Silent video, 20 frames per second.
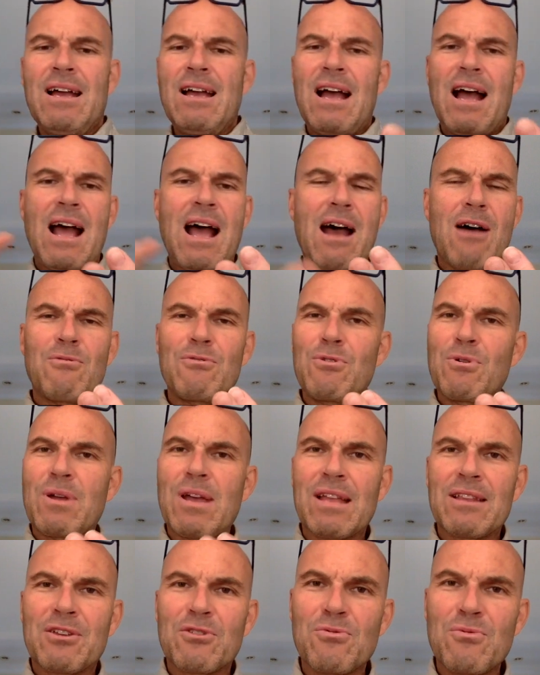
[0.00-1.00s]
how you
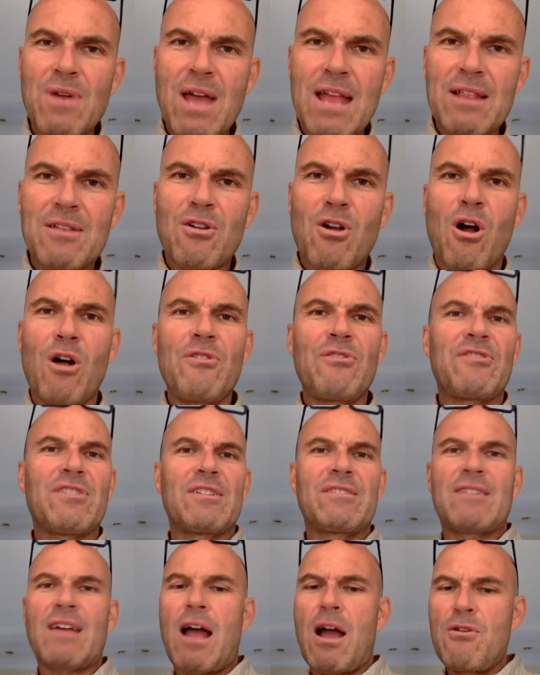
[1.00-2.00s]
can create
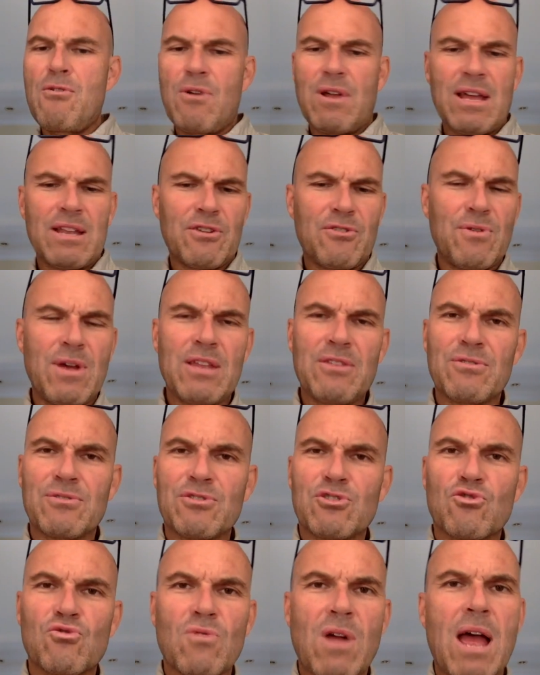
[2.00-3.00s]
content, how you can create a
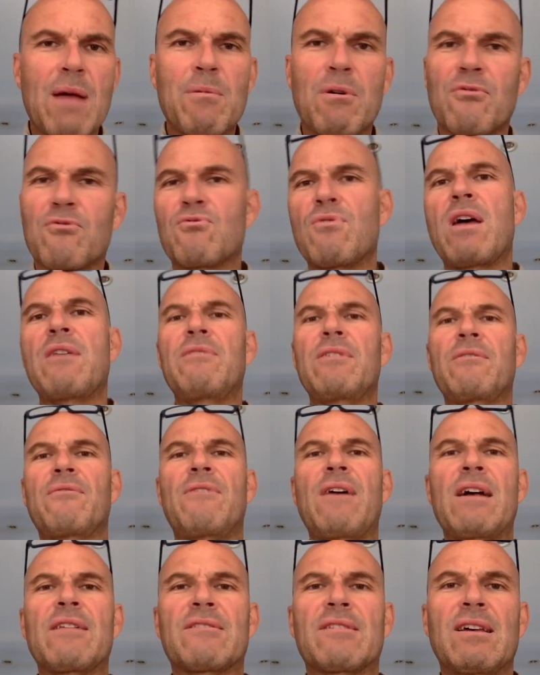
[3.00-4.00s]
tribe of raving
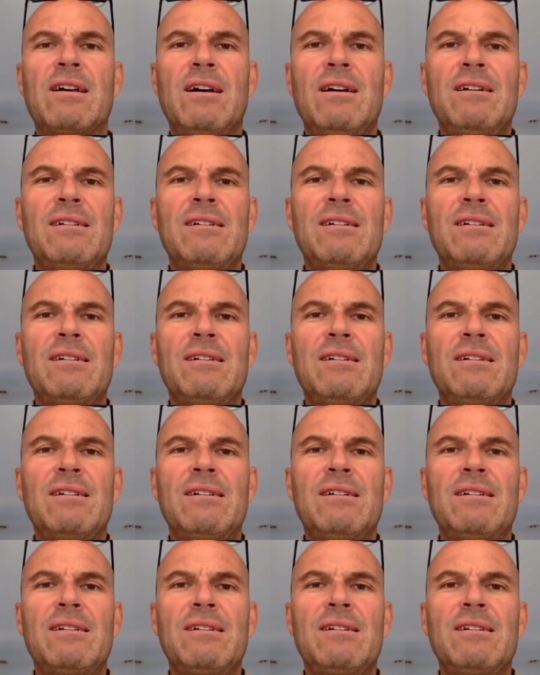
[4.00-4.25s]
fans.